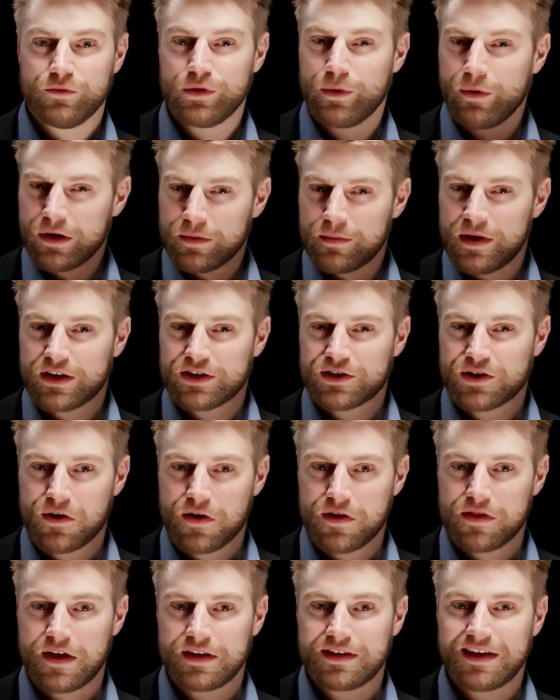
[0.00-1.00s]
we want to make
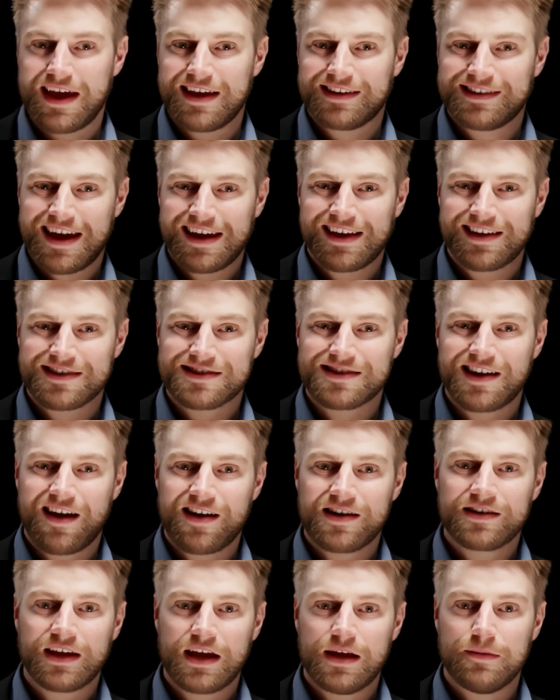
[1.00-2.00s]
sure that attackers
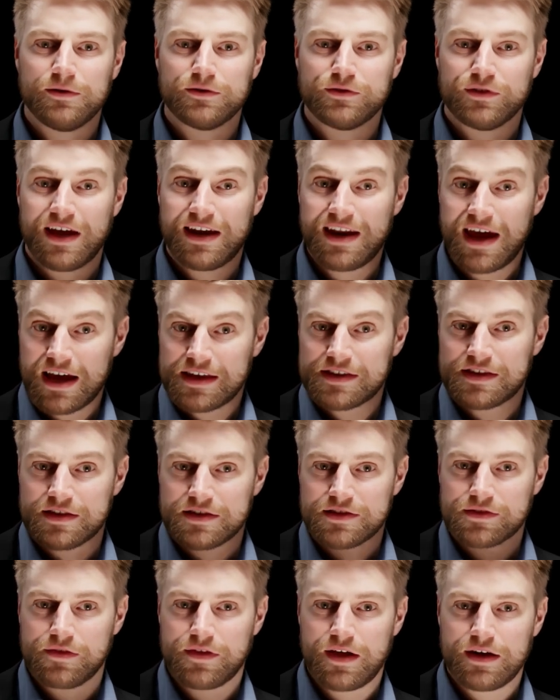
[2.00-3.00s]
aren't able to get
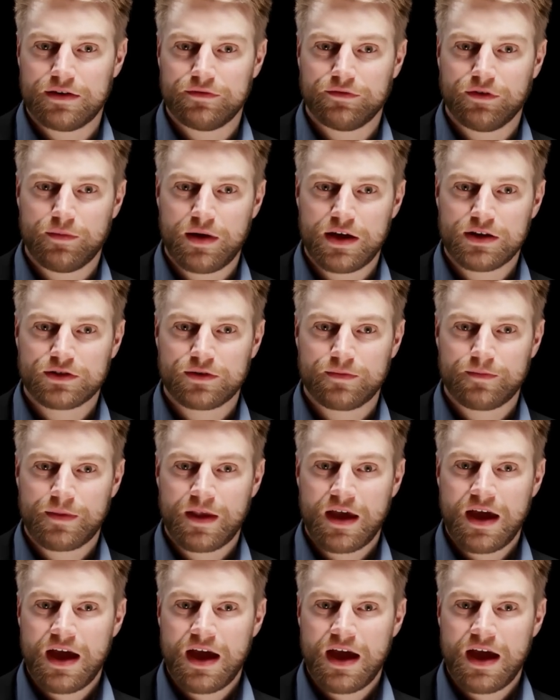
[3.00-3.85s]
access to that information